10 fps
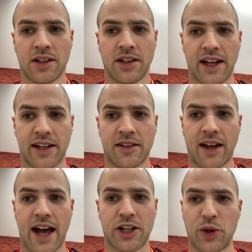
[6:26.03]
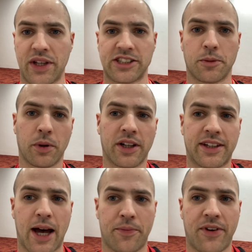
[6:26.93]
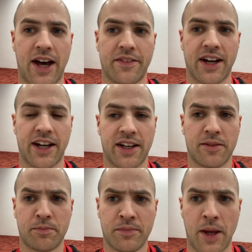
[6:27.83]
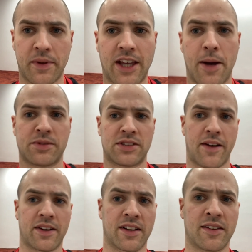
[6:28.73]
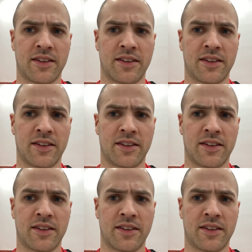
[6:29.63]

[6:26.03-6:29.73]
Like, Aku needs to pull a top five guy, maybe top seven.